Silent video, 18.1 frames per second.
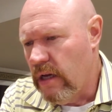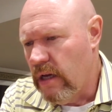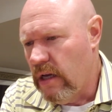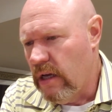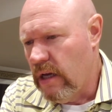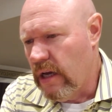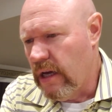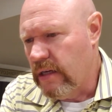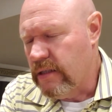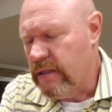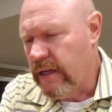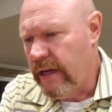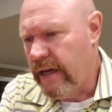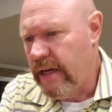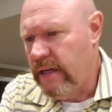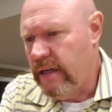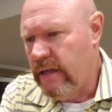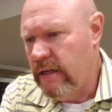at
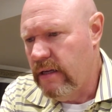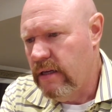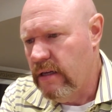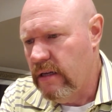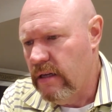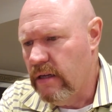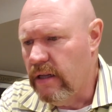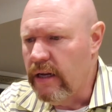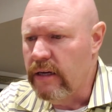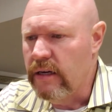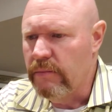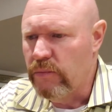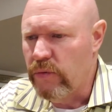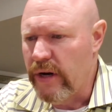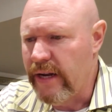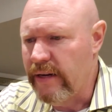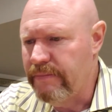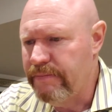80, and then to
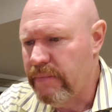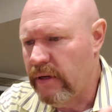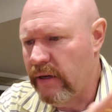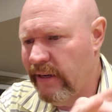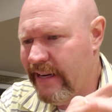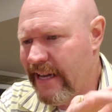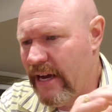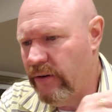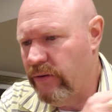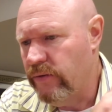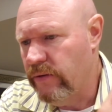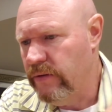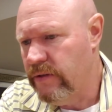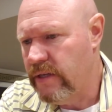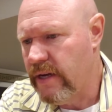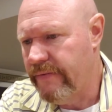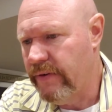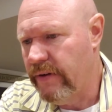bring down to a
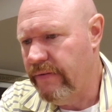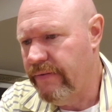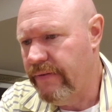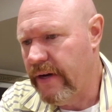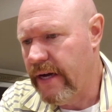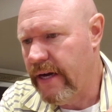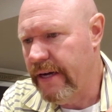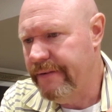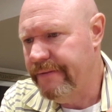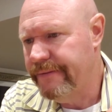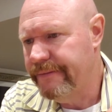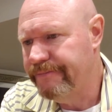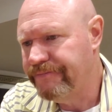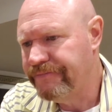75.